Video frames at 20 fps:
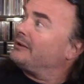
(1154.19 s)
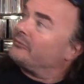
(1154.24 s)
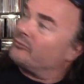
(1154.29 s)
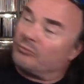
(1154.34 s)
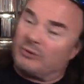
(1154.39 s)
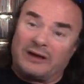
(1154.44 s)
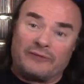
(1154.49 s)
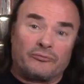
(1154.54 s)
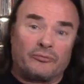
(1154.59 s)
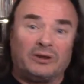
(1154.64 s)

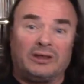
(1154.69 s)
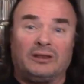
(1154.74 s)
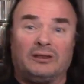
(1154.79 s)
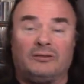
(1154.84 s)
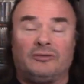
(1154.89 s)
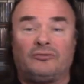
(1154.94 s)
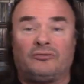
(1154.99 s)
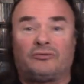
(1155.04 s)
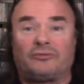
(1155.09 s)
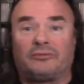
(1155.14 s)

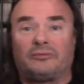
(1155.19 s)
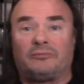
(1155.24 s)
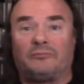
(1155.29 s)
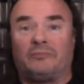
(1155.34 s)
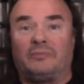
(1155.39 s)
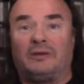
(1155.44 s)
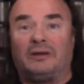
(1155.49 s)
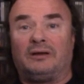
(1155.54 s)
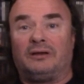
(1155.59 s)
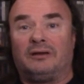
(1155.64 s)
Reverend,
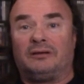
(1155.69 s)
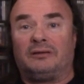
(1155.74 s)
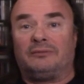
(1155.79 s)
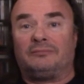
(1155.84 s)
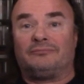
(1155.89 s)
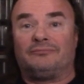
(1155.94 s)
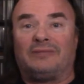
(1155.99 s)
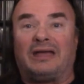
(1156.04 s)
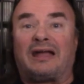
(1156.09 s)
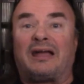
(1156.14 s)

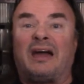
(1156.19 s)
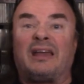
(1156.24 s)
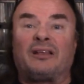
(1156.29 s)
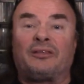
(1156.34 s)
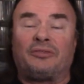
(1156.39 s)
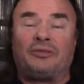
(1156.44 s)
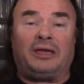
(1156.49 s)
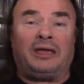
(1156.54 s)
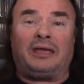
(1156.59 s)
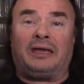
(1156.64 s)
um, that kind
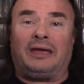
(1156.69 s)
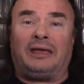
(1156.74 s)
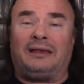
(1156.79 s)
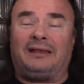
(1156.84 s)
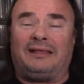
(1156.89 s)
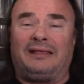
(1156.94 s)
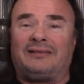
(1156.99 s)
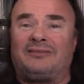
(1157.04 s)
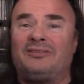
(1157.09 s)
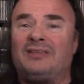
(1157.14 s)
of thing.
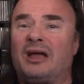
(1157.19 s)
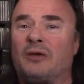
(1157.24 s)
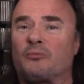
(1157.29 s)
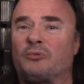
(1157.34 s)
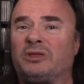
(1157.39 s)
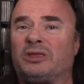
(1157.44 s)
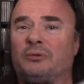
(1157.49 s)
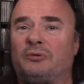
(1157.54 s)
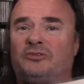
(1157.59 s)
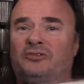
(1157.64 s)
And that's not
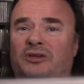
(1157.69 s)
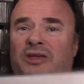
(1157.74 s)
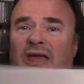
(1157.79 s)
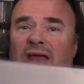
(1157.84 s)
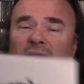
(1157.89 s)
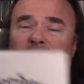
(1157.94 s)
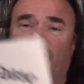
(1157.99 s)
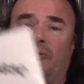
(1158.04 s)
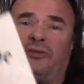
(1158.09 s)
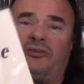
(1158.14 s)
really what you
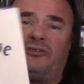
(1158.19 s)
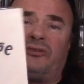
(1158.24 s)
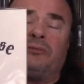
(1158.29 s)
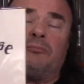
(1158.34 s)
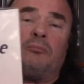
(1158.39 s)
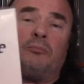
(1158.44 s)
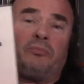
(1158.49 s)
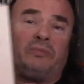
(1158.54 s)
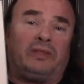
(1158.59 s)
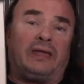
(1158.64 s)
get here. This
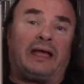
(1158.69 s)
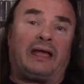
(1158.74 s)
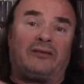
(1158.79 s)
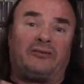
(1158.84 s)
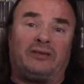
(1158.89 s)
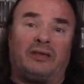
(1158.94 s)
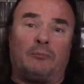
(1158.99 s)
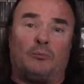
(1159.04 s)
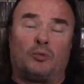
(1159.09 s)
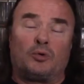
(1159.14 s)
is, like I
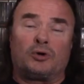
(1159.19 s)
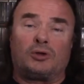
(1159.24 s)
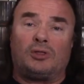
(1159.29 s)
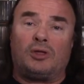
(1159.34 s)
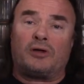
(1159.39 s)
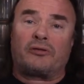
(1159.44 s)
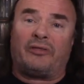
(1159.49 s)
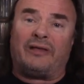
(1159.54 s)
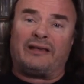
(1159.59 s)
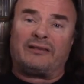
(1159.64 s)
said, more
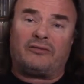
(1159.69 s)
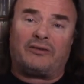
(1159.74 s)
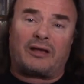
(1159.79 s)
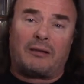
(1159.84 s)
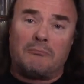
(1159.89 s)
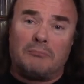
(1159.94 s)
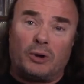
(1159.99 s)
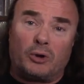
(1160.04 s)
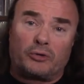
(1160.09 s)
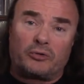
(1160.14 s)
along lines of like a
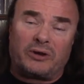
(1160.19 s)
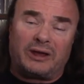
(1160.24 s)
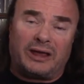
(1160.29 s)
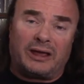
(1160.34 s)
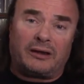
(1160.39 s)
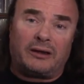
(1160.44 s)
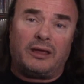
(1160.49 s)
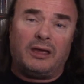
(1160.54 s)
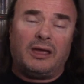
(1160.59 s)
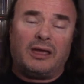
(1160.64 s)

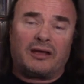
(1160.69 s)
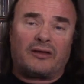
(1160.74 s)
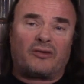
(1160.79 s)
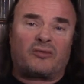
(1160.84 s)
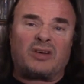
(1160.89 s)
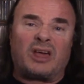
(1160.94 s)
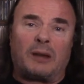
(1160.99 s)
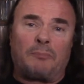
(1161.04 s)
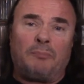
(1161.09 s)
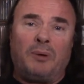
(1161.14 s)
Motorhead.
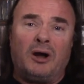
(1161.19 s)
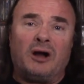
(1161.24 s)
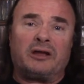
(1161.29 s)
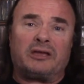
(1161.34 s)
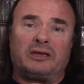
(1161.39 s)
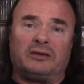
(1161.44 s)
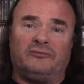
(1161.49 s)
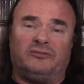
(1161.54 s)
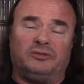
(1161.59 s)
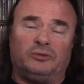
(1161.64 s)
It's got a
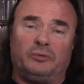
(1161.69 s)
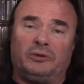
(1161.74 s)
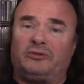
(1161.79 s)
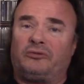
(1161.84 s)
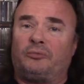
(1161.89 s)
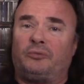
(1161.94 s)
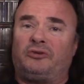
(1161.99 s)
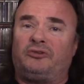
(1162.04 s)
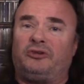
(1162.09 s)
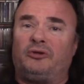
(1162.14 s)
punk
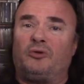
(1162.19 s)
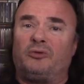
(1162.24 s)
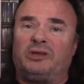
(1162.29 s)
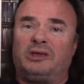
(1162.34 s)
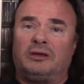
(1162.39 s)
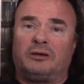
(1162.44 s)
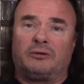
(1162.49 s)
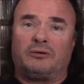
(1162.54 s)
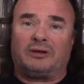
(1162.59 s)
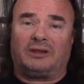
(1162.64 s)
influence, which you don't
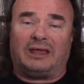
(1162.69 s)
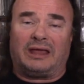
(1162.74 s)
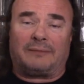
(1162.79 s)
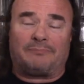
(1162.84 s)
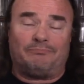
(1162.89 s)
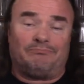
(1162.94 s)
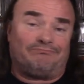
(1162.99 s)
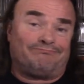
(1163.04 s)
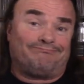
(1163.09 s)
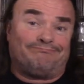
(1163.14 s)
hear in like
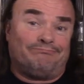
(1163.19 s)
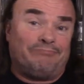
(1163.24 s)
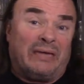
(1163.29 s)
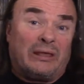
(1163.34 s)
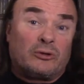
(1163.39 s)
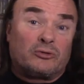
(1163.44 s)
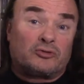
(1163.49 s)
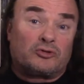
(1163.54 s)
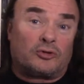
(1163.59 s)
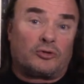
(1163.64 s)

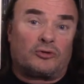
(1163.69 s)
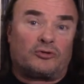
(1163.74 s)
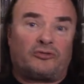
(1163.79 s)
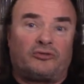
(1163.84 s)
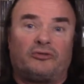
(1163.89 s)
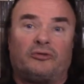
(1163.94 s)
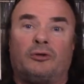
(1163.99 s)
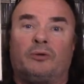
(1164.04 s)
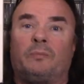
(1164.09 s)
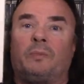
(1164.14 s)
Metal
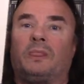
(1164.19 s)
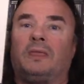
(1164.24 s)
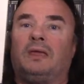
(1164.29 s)
Church. So,